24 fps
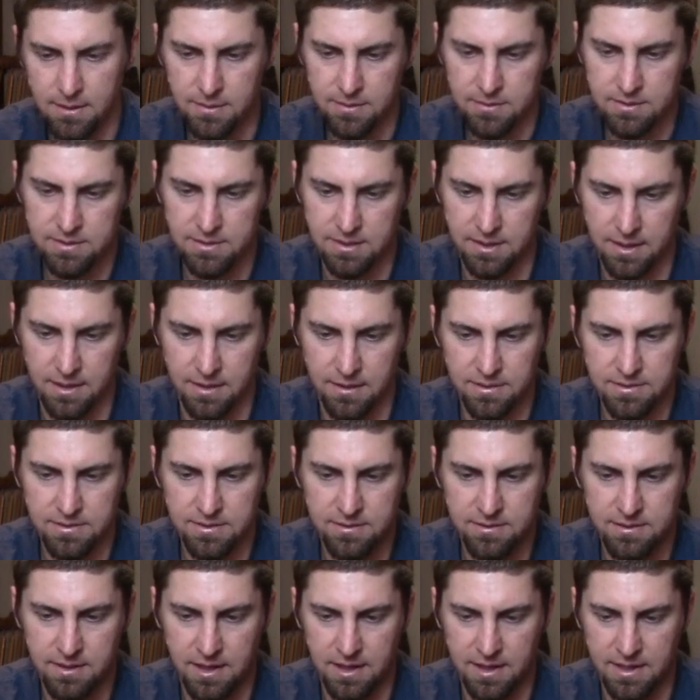Let's see, I
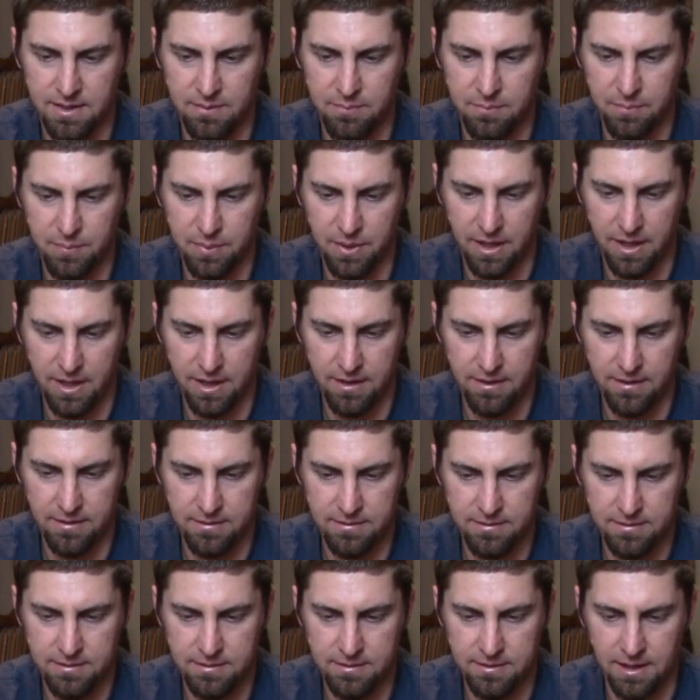also talk
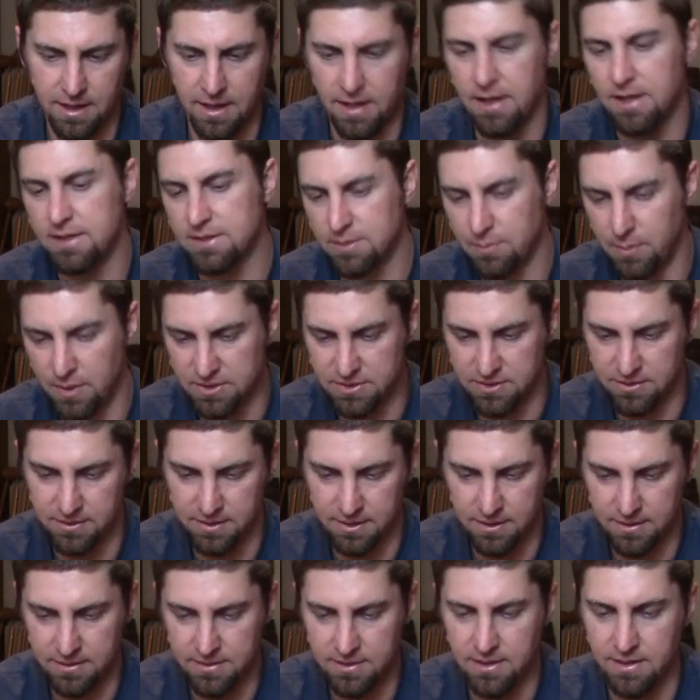about, yeah, as I mentioned,
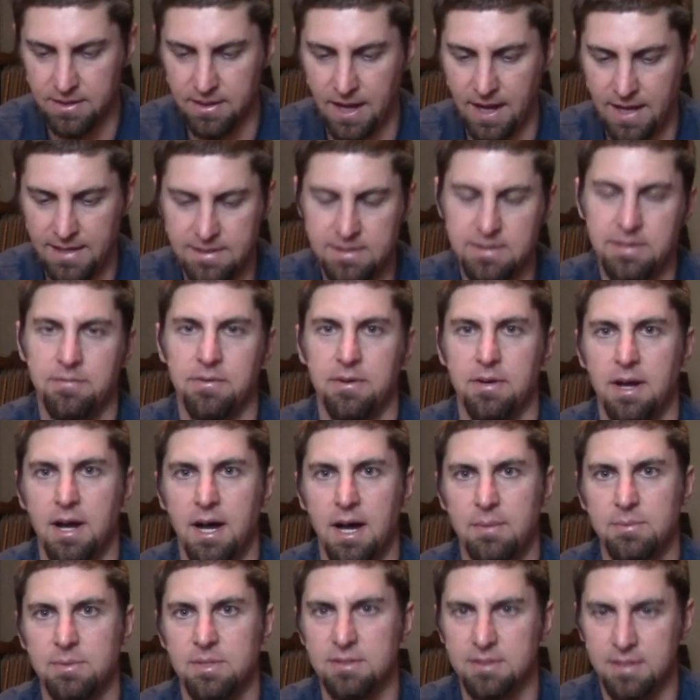the adding different
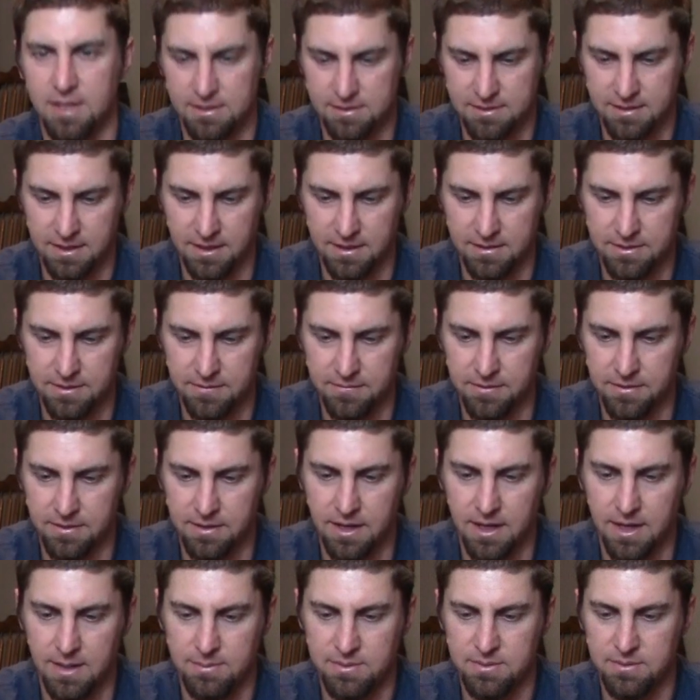hops and testing out different
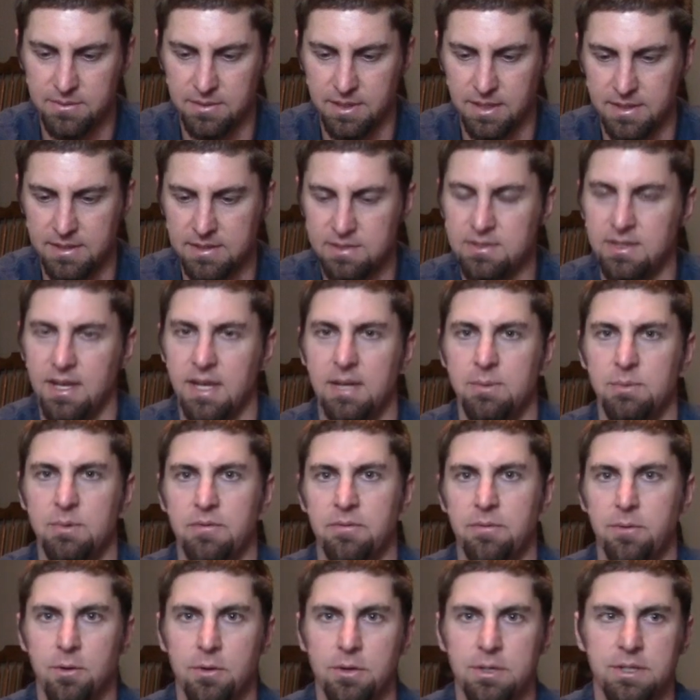hops, like say
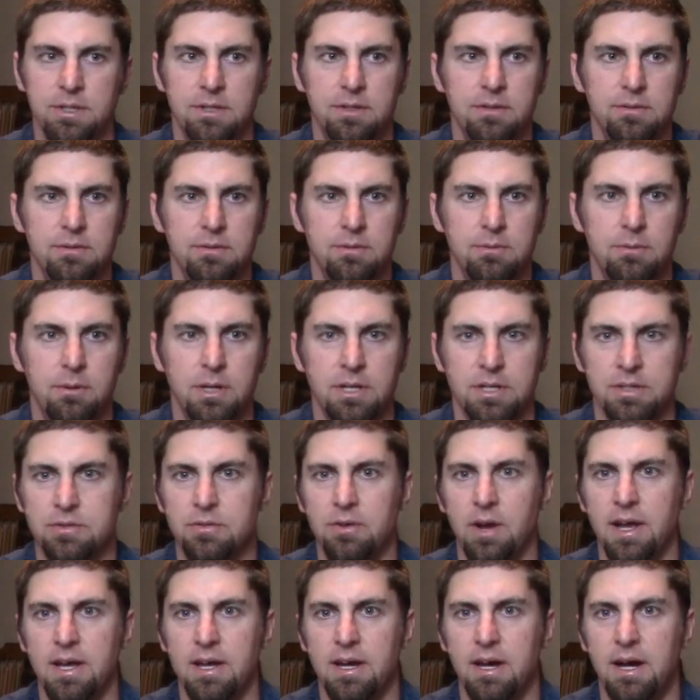before you want to
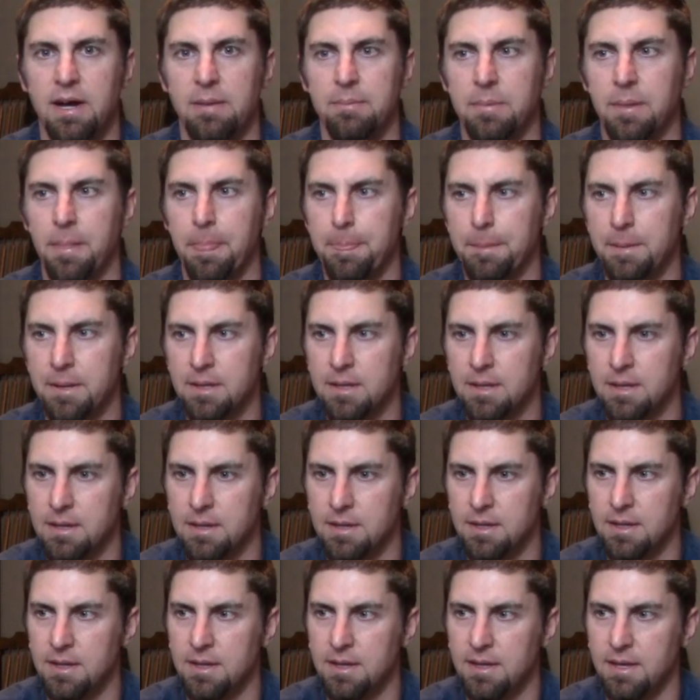dry hop,
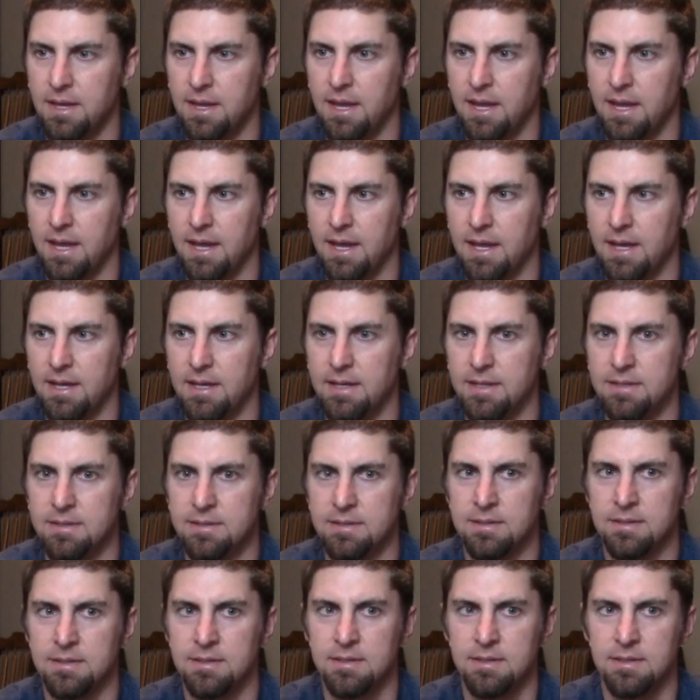
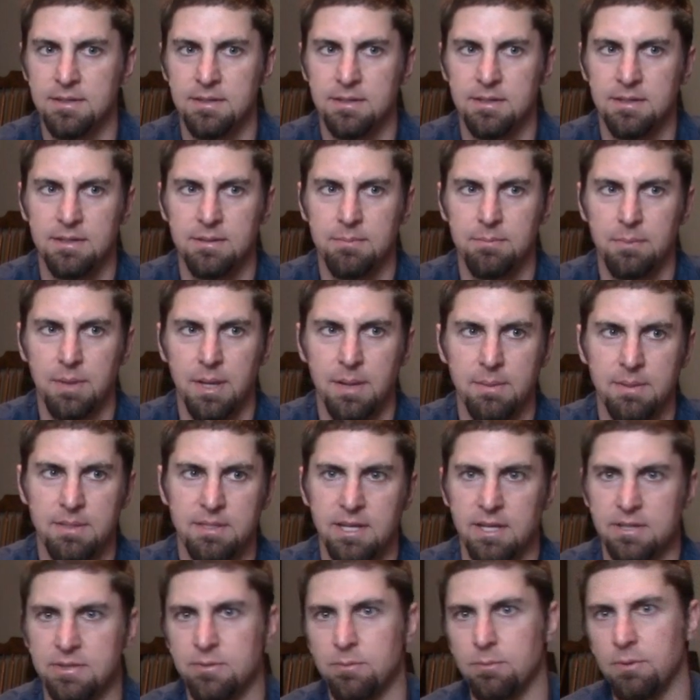and maybe
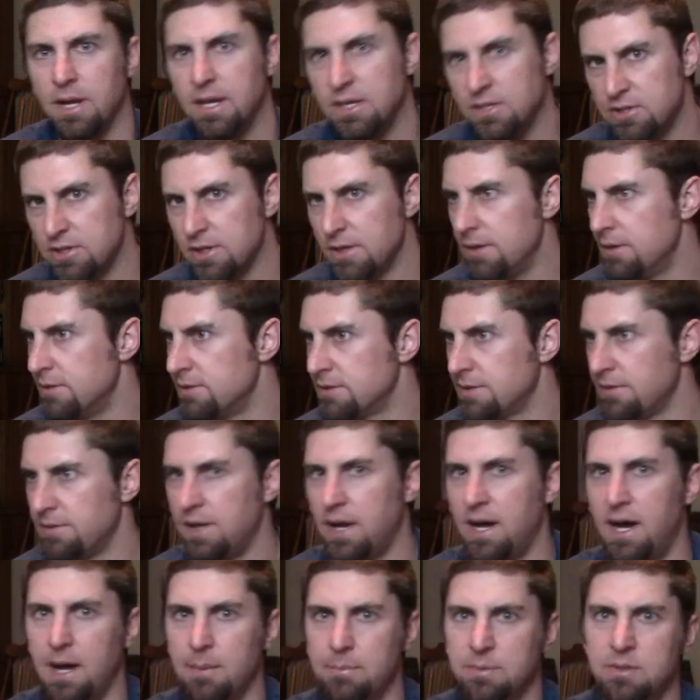test ratios of
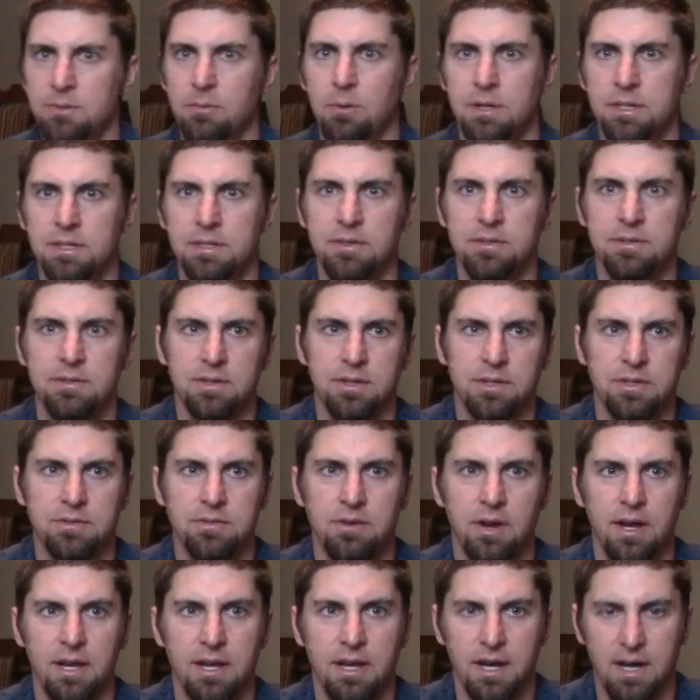the hops you want to use in the
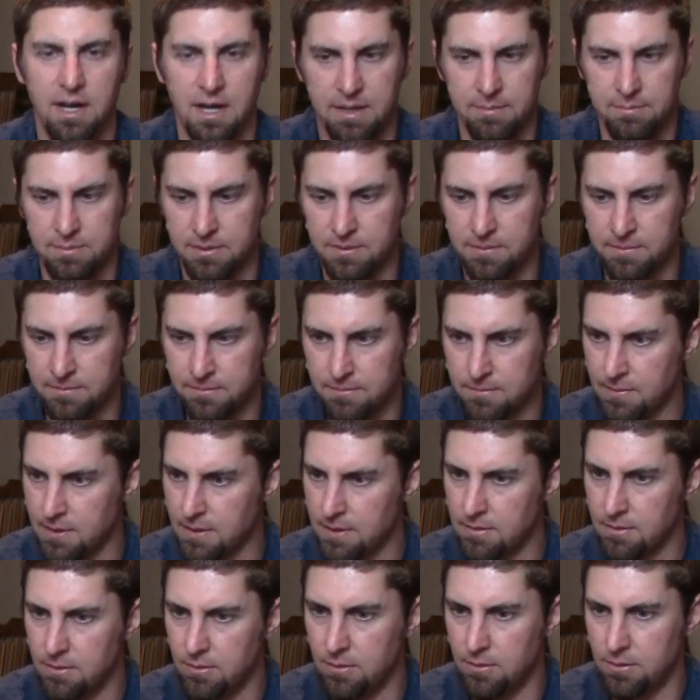dry hop,
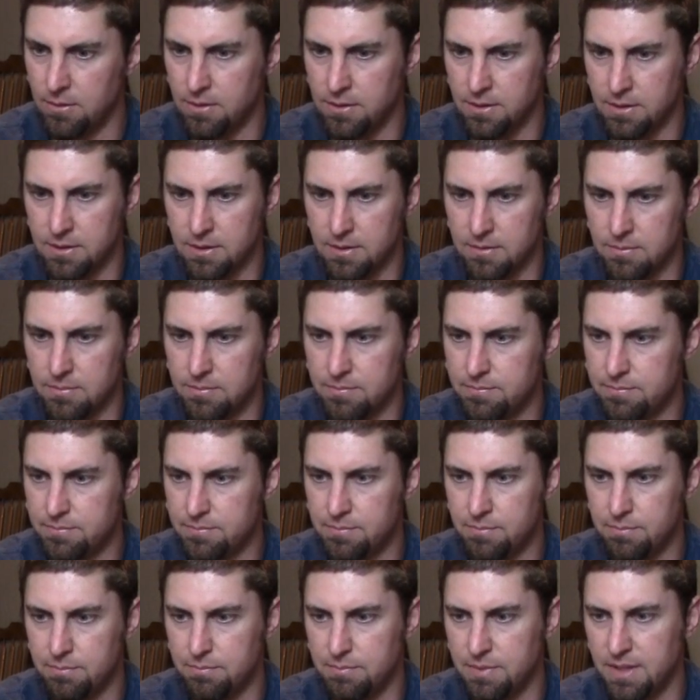or
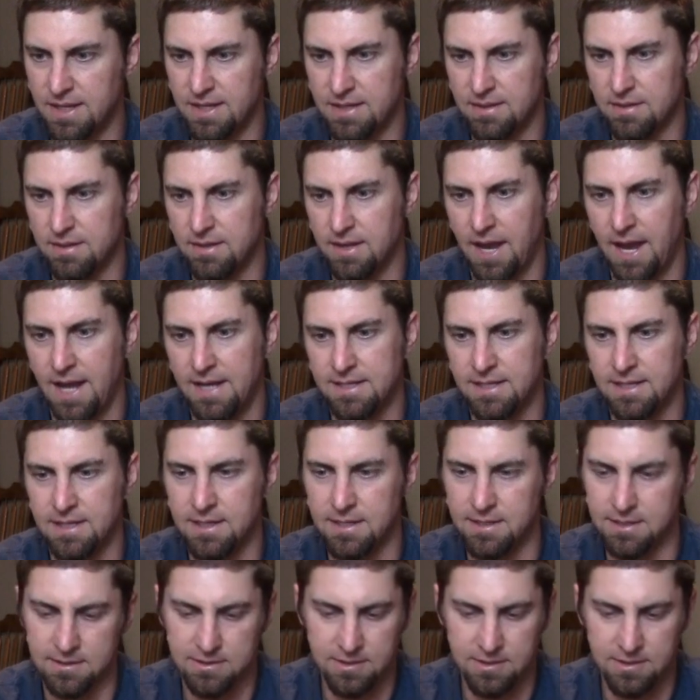adding in